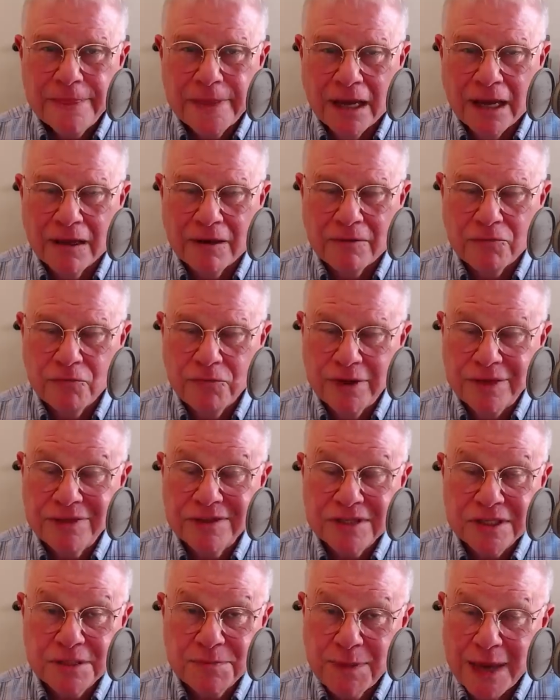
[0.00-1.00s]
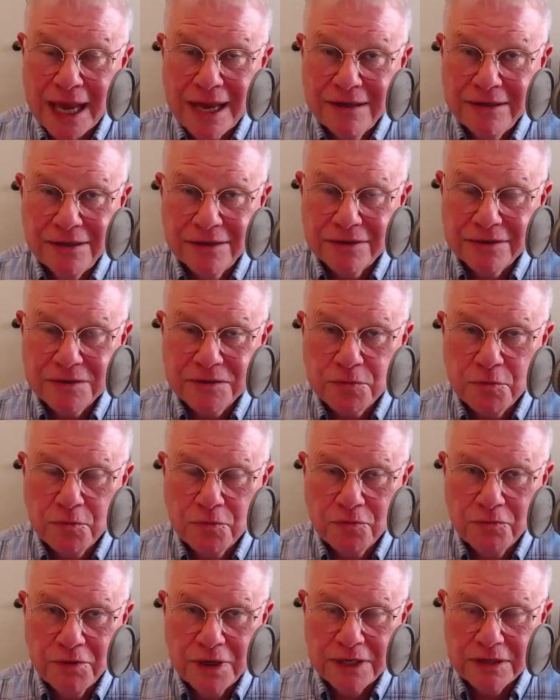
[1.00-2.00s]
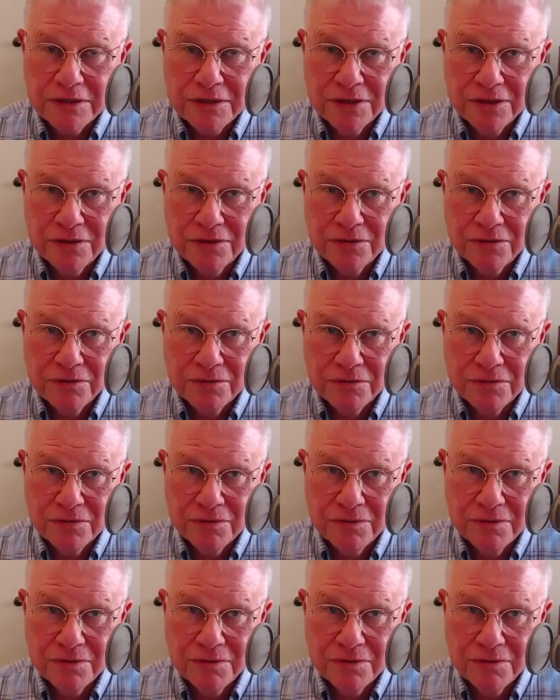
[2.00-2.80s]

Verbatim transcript: Uh, when the Spaniards went to